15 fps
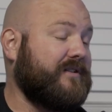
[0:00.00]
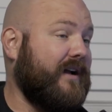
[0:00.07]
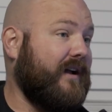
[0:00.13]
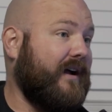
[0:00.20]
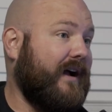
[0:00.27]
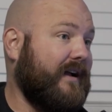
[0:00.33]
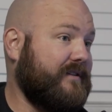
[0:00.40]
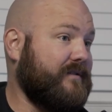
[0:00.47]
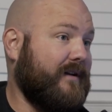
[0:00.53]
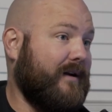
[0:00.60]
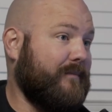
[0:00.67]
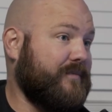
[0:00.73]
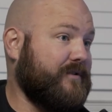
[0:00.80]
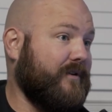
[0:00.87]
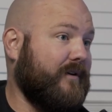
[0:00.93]

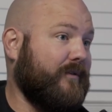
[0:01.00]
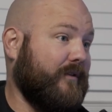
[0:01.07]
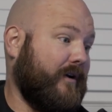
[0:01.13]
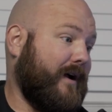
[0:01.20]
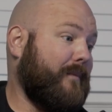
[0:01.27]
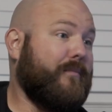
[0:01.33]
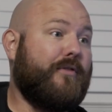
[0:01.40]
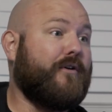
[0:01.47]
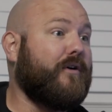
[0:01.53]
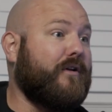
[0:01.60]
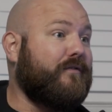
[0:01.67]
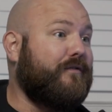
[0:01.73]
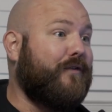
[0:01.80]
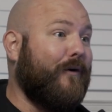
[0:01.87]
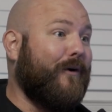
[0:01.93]
I'm starting to look. I'm
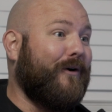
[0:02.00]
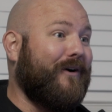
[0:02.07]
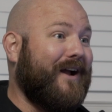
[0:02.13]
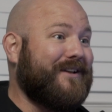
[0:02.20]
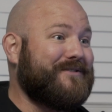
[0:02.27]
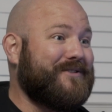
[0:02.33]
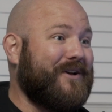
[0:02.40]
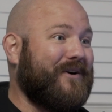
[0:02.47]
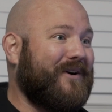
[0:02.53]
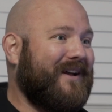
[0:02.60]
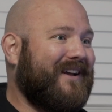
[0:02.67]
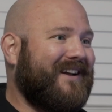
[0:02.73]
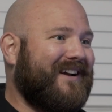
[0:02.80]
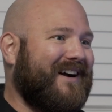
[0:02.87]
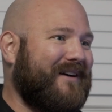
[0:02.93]
34, right? So
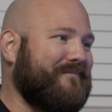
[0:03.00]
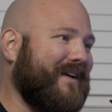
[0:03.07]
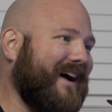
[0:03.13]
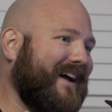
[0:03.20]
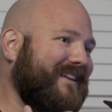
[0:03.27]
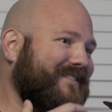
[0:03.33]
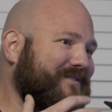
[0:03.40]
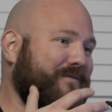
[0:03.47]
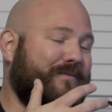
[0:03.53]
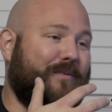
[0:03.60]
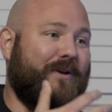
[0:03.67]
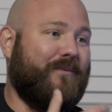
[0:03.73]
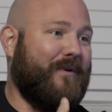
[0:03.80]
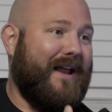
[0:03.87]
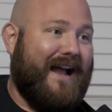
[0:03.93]
I'm not too.
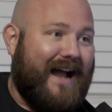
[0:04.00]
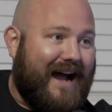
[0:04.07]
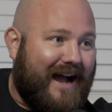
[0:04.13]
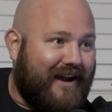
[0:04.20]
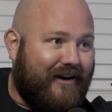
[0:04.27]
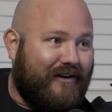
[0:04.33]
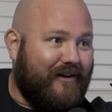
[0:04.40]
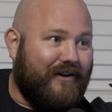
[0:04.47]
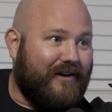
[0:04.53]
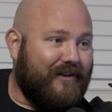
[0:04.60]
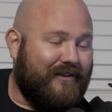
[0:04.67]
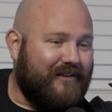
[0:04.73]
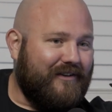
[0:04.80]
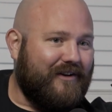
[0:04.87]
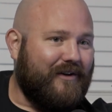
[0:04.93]
But when I hire
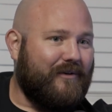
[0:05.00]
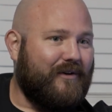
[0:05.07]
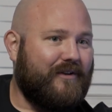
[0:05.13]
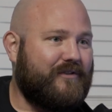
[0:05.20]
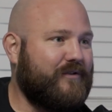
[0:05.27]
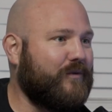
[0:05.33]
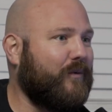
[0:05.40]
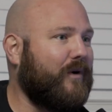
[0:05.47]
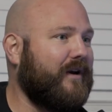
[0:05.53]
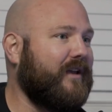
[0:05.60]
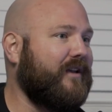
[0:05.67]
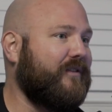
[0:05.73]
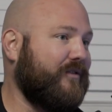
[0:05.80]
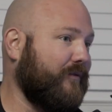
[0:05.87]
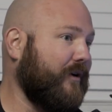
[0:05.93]
a
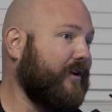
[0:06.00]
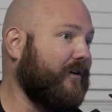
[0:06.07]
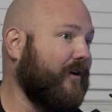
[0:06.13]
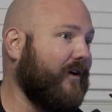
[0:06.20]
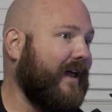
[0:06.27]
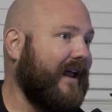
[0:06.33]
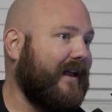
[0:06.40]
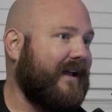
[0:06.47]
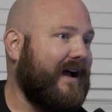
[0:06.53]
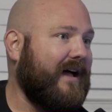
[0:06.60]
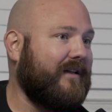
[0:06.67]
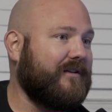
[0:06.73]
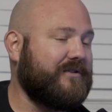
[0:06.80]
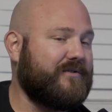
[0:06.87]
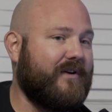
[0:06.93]
23-year-old out of
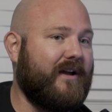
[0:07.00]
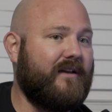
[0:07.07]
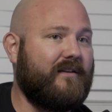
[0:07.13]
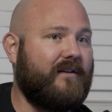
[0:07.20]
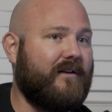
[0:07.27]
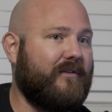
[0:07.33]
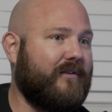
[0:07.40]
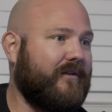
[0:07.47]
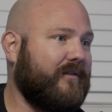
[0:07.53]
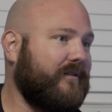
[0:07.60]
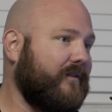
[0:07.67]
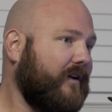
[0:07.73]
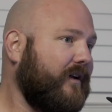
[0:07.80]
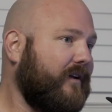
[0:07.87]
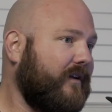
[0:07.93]
college, right?
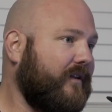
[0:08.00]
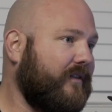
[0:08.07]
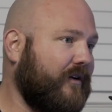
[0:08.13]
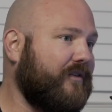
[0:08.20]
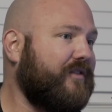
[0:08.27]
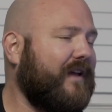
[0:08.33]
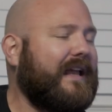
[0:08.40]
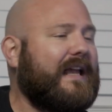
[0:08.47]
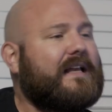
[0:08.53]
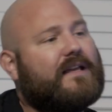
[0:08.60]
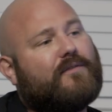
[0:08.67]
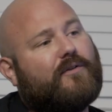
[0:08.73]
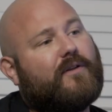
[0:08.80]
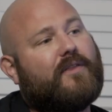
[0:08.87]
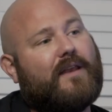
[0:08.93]
They're thinking
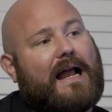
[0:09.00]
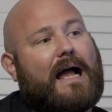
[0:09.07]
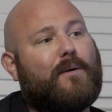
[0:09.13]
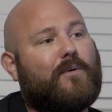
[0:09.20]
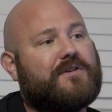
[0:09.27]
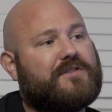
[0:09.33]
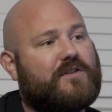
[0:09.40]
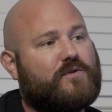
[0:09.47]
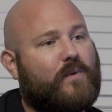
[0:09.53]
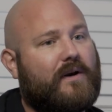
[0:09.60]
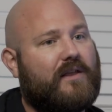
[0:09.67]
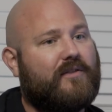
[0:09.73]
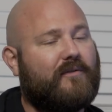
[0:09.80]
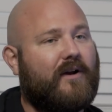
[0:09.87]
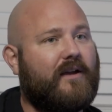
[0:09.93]
differently than I was at
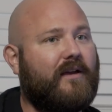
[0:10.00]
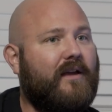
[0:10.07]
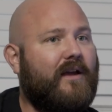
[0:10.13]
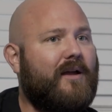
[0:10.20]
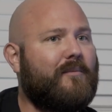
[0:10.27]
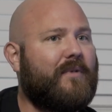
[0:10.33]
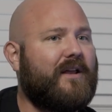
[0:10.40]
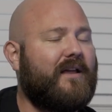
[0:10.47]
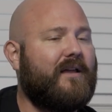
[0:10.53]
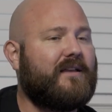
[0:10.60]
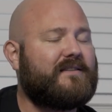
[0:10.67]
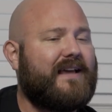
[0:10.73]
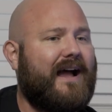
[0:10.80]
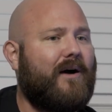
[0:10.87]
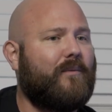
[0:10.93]
23. But
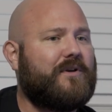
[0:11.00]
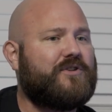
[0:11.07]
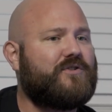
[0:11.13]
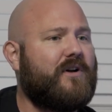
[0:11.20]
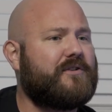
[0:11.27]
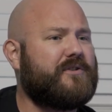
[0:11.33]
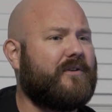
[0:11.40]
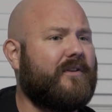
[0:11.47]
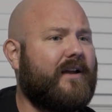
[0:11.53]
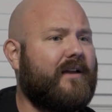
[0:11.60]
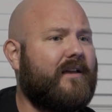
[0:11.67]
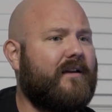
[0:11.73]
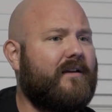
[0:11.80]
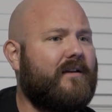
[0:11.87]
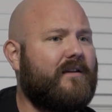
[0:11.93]
it's how we structure.
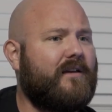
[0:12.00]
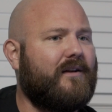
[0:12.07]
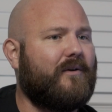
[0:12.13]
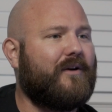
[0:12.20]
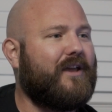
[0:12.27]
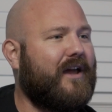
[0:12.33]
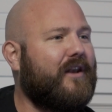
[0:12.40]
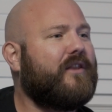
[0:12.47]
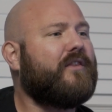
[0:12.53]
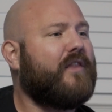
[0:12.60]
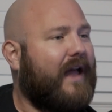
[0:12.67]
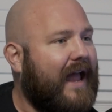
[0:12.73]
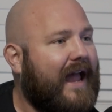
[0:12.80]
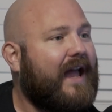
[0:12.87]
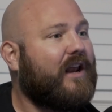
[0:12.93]
Like again, the
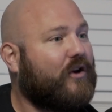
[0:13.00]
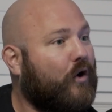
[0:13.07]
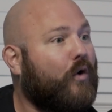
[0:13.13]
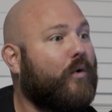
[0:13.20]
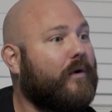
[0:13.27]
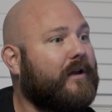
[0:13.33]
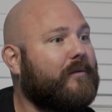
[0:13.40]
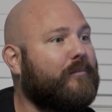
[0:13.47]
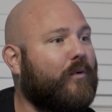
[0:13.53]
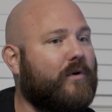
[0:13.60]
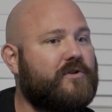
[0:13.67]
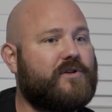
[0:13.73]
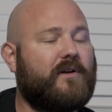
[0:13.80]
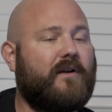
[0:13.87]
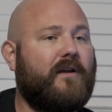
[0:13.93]
hand holding
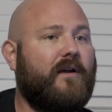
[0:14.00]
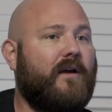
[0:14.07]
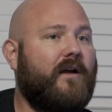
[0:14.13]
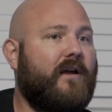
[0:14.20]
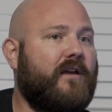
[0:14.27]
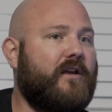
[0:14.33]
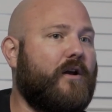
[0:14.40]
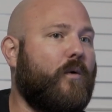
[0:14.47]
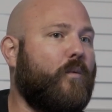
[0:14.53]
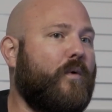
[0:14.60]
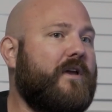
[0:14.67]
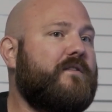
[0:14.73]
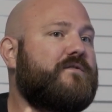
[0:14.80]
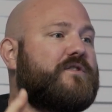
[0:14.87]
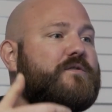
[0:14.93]
portion.
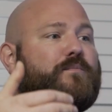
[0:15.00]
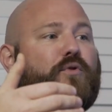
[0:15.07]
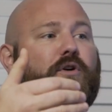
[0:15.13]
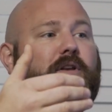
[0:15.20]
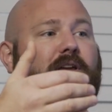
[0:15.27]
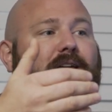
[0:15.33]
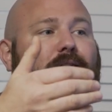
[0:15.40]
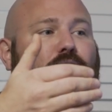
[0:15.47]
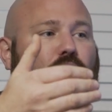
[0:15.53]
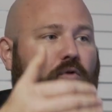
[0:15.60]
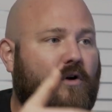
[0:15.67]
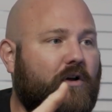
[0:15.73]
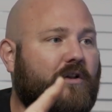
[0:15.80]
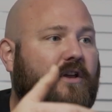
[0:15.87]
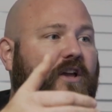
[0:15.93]
We've just put in
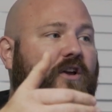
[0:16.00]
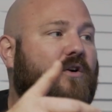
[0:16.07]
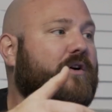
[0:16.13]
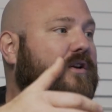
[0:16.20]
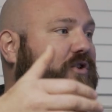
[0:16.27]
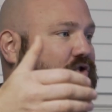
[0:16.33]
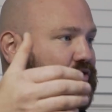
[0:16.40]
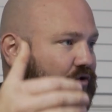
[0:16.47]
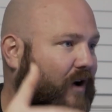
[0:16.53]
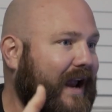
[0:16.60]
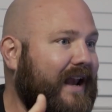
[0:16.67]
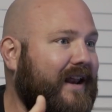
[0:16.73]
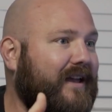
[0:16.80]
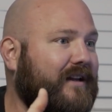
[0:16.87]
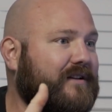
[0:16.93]
really good
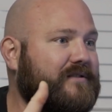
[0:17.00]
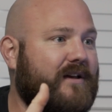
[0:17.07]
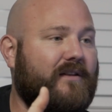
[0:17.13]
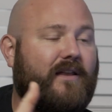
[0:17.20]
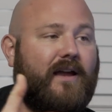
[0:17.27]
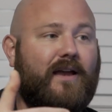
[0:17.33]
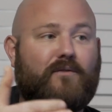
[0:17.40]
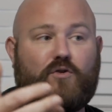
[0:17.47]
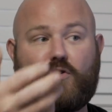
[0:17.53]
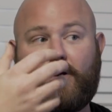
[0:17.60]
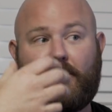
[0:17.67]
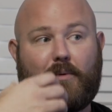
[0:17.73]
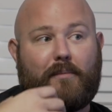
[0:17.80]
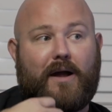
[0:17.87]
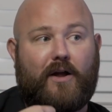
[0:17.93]
trainings on, like, if you
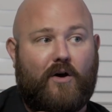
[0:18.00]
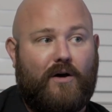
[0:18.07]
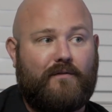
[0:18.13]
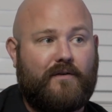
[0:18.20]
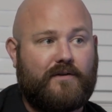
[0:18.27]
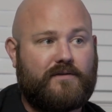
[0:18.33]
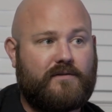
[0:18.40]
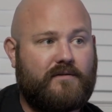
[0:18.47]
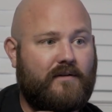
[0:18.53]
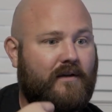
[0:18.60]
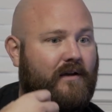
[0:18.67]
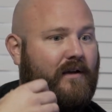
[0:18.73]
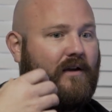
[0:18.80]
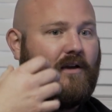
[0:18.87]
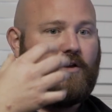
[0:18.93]
come to my office,
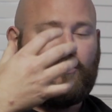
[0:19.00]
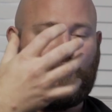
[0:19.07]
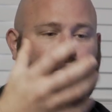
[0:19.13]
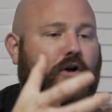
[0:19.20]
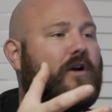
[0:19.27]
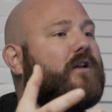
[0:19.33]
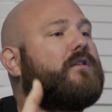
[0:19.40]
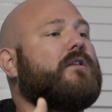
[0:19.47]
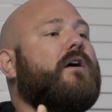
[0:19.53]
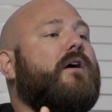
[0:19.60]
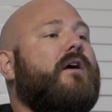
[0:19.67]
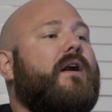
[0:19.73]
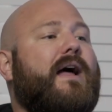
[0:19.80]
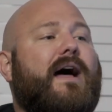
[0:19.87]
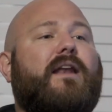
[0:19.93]
you're going to
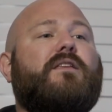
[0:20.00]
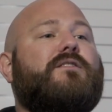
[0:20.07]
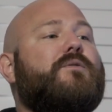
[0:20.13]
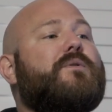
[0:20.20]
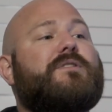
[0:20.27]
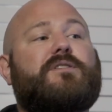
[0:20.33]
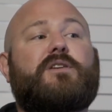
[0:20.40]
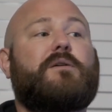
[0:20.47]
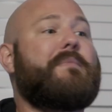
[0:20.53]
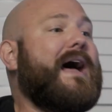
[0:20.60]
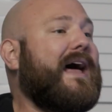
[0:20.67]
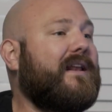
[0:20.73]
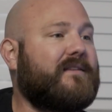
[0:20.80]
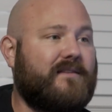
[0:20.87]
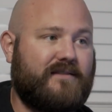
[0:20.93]
learn how to do a
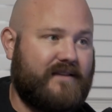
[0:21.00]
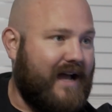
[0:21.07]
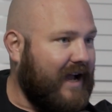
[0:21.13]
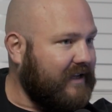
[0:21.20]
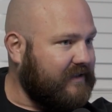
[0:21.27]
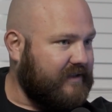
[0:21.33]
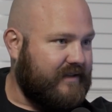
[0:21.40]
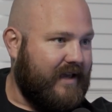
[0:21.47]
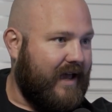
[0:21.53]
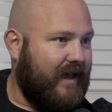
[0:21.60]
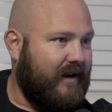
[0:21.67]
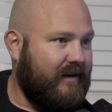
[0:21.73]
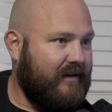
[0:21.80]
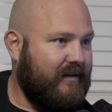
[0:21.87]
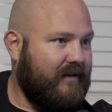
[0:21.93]
schematic design
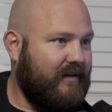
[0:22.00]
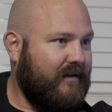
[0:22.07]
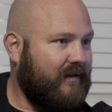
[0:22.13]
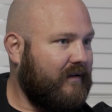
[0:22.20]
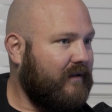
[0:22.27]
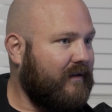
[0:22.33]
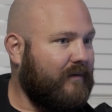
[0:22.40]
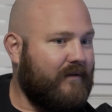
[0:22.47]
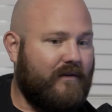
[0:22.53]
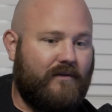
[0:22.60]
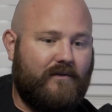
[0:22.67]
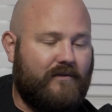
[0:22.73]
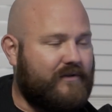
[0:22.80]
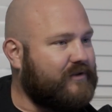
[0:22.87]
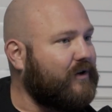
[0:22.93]
set
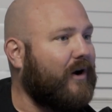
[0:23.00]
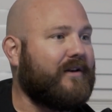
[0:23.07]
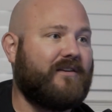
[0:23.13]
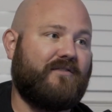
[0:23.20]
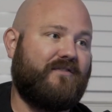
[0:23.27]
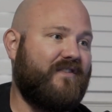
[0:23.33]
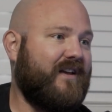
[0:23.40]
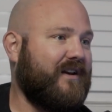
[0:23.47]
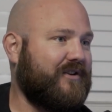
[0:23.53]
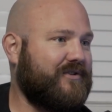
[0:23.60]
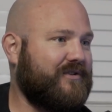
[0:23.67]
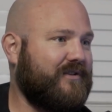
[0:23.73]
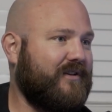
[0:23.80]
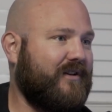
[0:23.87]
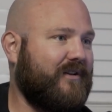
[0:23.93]
start to
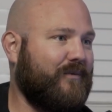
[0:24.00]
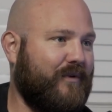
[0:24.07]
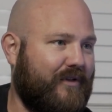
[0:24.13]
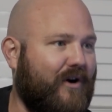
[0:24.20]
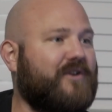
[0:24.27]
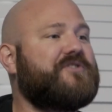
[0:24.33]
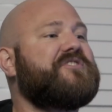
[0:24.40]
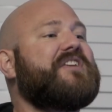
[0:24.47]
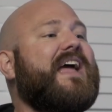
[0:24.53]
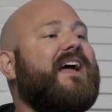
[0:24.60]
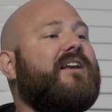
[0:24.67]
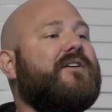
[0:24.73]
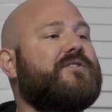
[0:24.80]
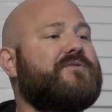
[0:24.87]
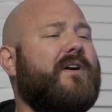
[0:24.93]
finish with our
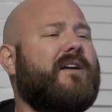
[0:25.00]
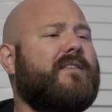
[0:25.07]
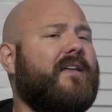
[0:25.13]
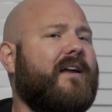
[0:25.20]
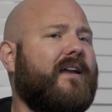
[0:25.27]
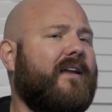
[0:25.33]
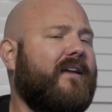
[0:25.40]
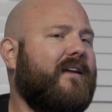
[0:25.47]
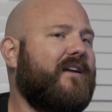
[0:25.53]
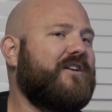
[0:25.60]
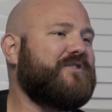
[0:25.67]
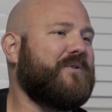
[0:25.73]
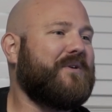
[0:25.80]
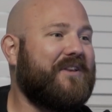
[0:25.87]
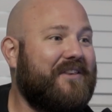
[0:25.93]
standards, right? Like,
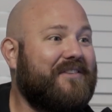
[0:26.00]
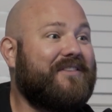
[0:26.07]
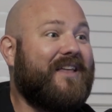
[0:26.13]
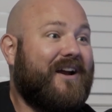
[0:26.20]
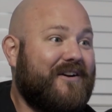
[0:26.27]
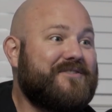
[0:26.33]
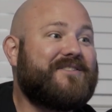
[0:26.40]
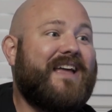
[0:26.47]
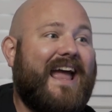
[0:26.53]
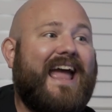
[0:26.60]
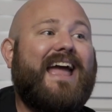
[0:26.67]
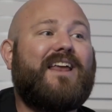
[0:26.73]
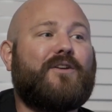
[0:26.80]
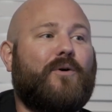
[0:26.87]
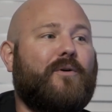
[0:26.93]
so there's the
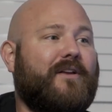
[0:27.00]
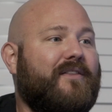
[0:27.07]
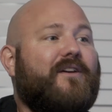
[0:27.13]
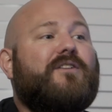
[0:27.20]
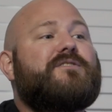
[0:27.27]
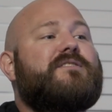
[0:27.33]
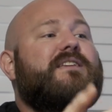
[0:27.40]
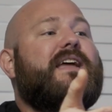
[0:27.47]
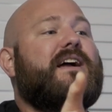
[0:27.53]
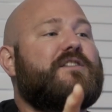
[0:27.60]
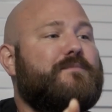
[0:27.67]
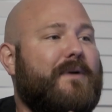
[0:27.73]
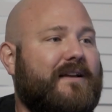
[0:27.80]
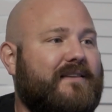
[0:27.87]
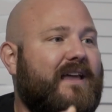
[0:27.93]
hand holding, there's the
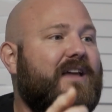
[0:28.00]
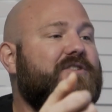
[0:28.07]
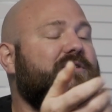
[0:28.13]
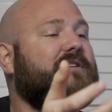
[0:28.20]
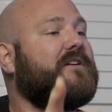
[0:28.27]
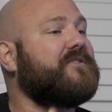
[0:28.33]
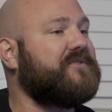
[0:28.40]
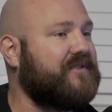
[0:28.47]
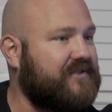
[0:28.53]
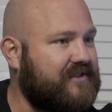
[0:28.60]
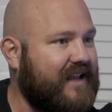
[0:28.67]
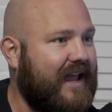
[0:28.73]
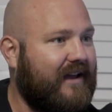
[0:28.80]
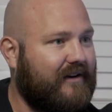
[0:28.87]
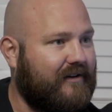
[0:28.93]
expectation, there's the
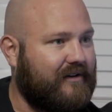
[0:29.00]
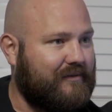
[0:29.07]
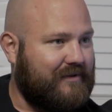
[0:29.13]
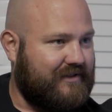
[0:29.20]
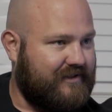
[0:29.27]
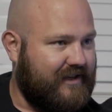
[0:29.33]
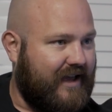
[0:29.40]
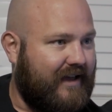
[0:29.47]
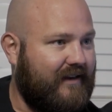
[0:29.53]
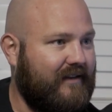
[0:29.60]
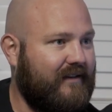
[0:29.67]
standard to be set.